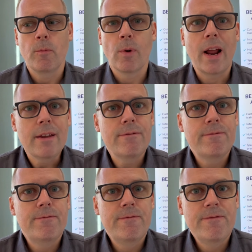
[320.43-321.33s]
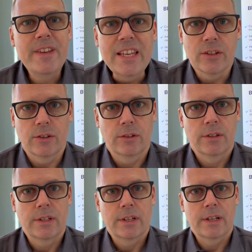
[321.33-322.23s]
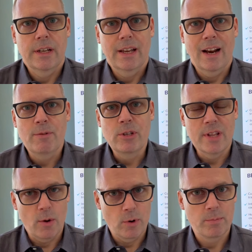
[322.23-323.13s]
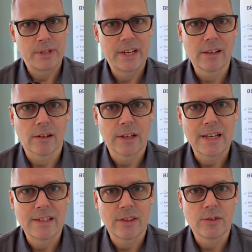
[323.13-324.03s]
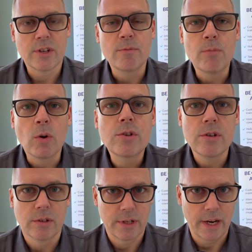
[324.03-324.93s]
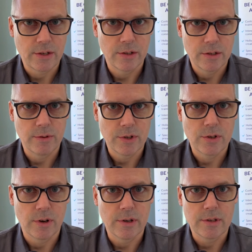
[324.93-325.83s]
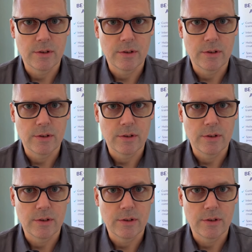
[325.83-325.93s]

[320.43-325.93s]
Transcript: What I feel, and I'm using that word particularly, is that there's an emotional connection to insurance.